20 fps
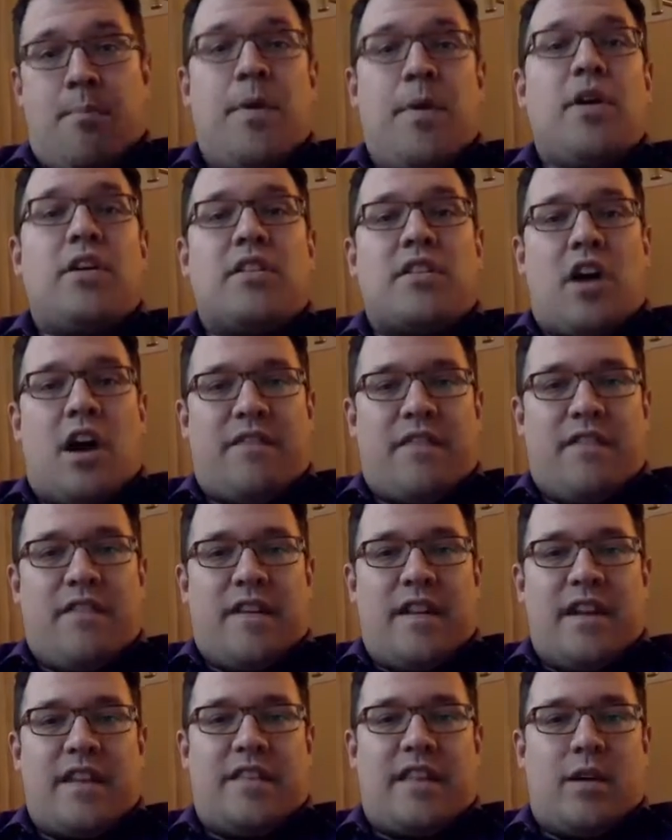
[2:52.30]
build off
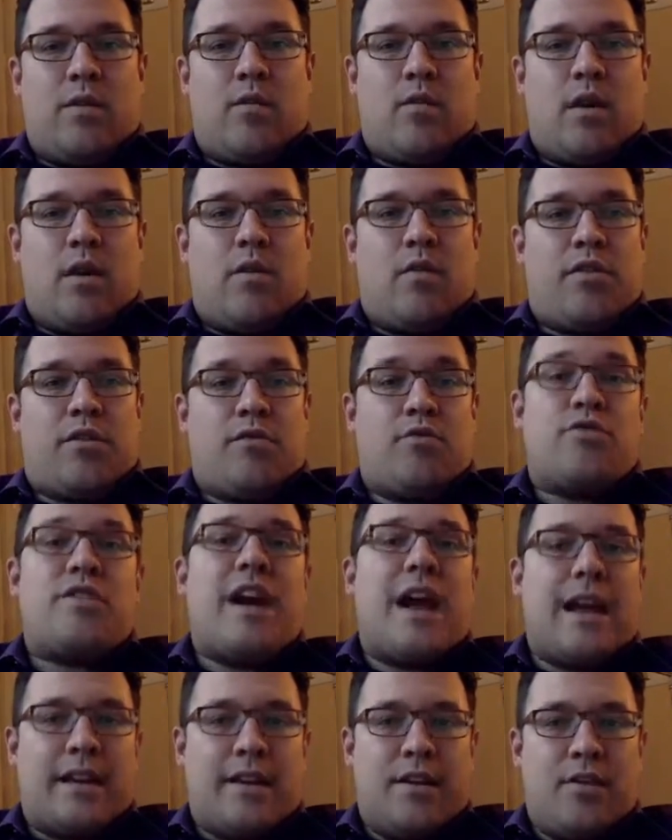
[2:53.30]
of anything through
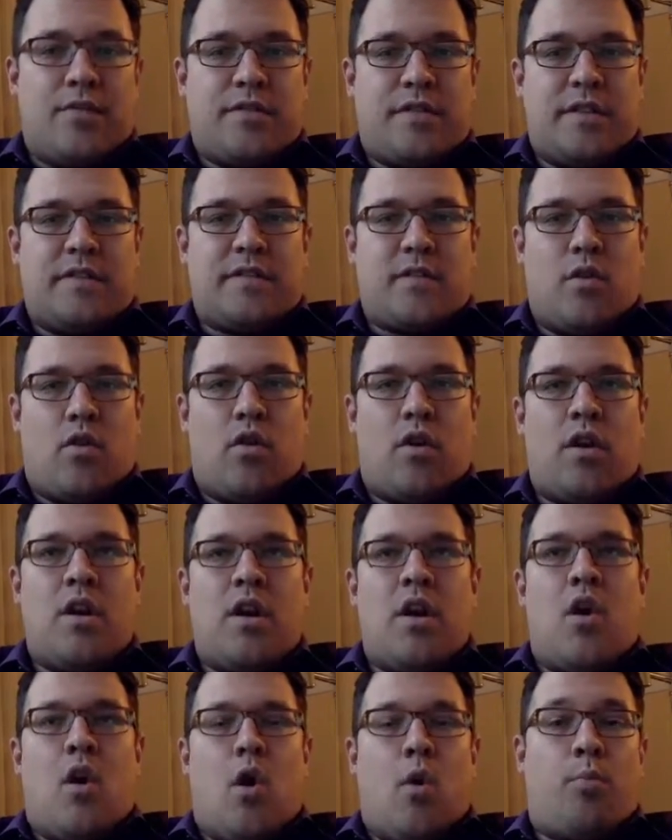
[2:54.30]
diagnosis
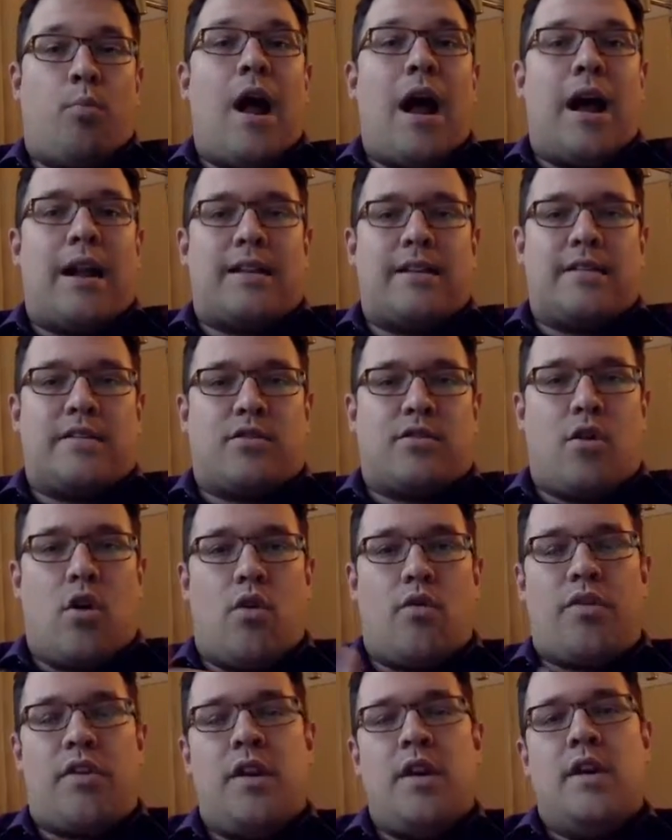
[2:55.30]
or practice
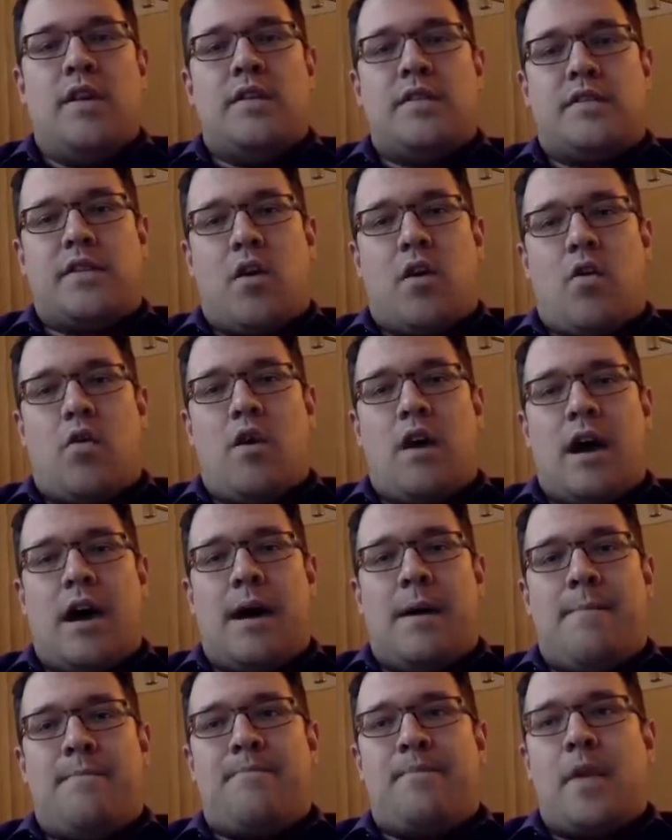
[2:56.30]
growth.
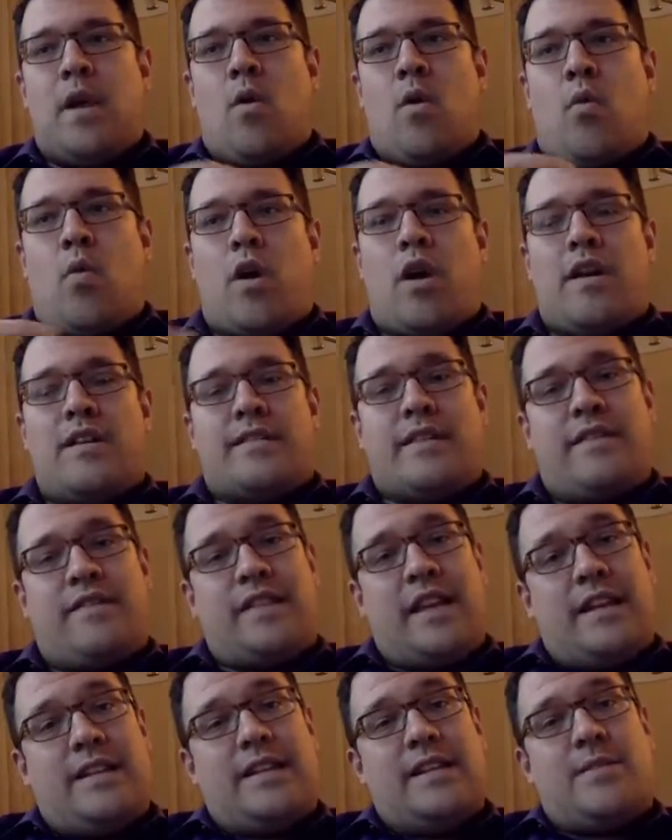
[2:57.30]
So whereas
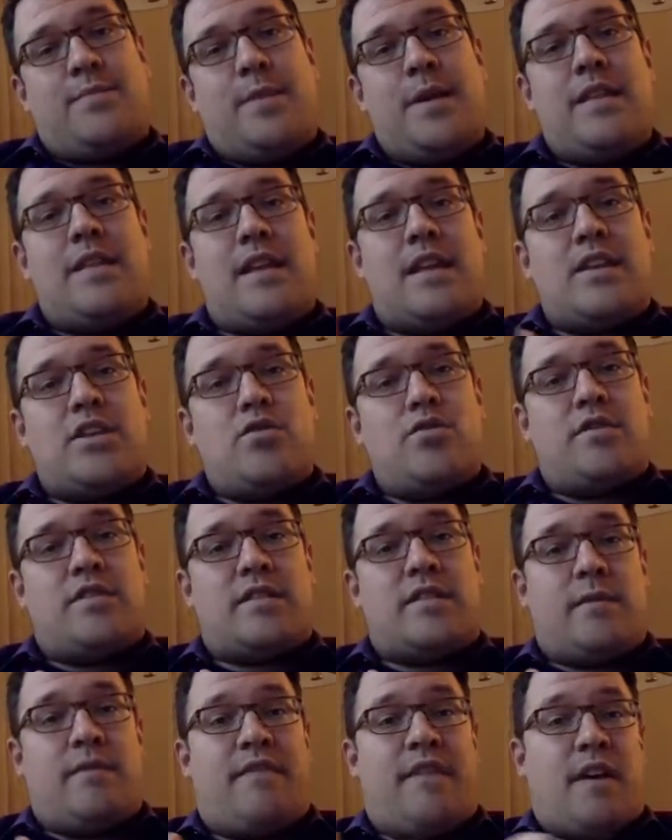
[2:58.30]
if dentist B then
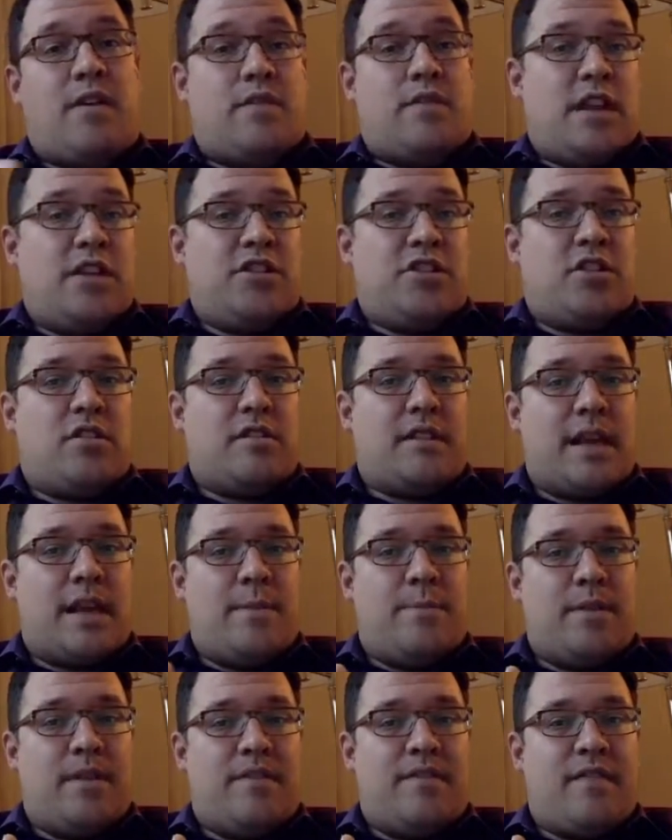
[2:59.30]
use some foundational
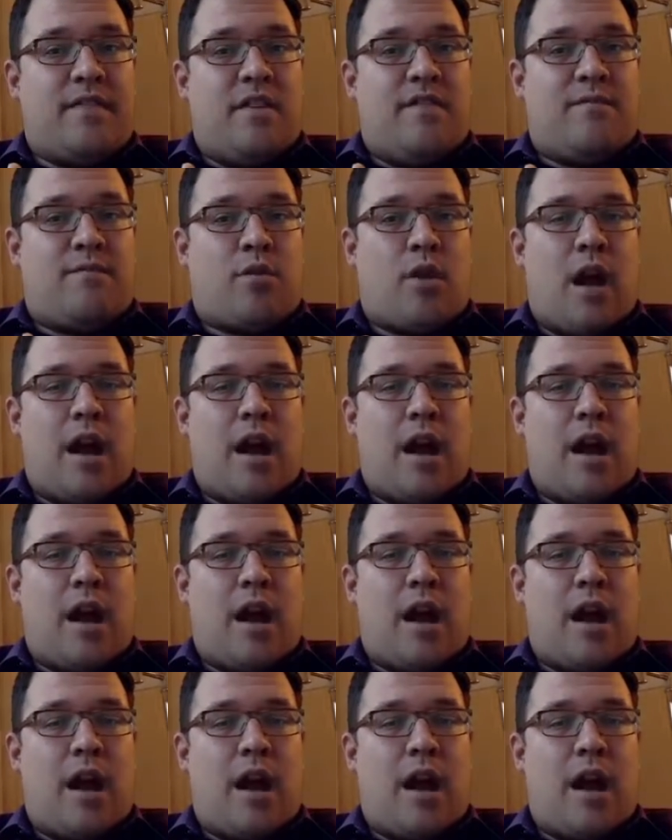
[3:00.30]
type of